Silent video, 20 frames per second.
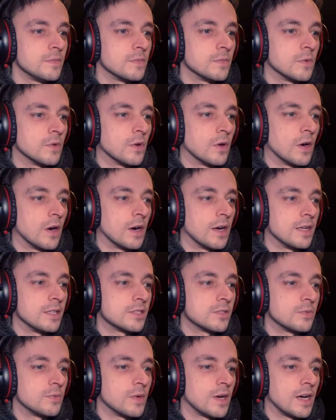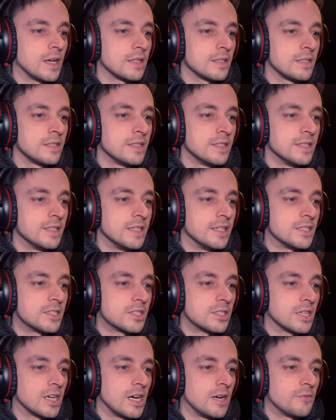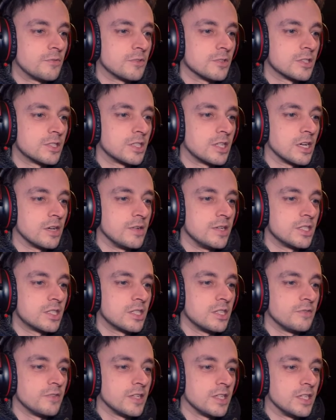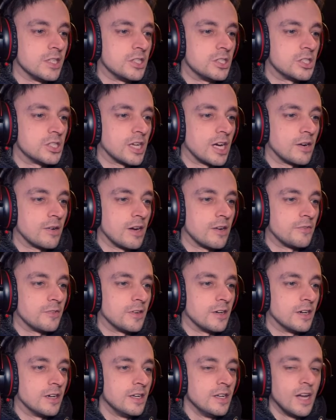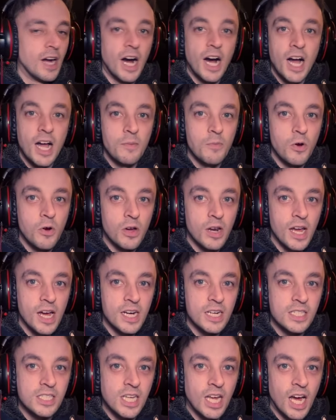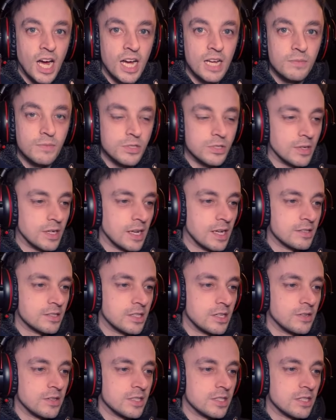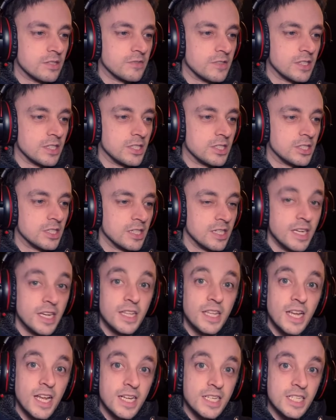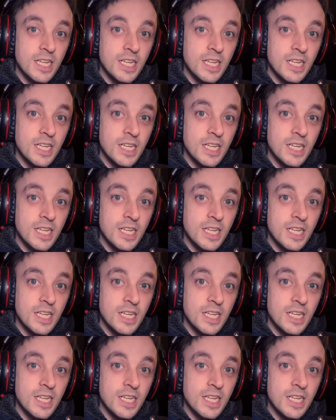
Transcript: Alright, well, it's time for us to go into the village. However, I'm all out of time, so I'll have to go into the village in the next